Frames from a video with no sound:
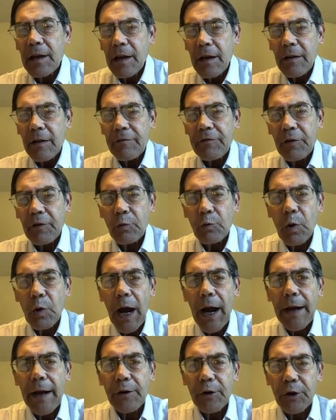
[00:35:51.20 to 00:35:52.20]
for
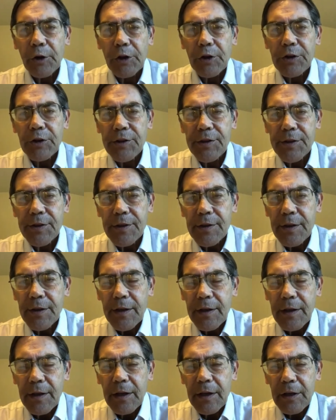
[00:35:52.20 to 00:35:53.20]
writers
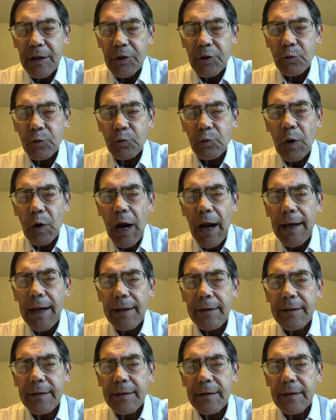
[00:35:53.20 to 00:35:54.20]
to
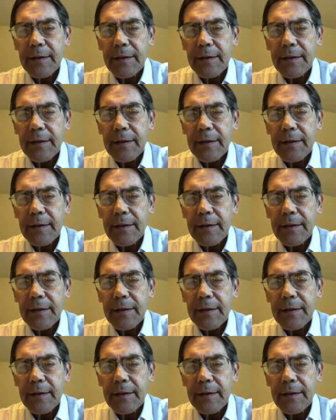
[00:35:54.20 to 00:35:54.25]
write